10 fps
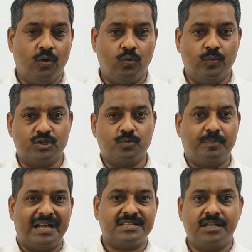who was
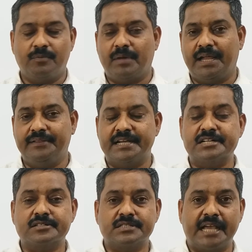passing by
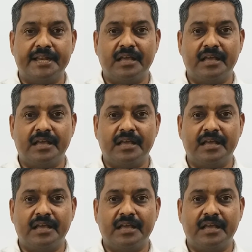that side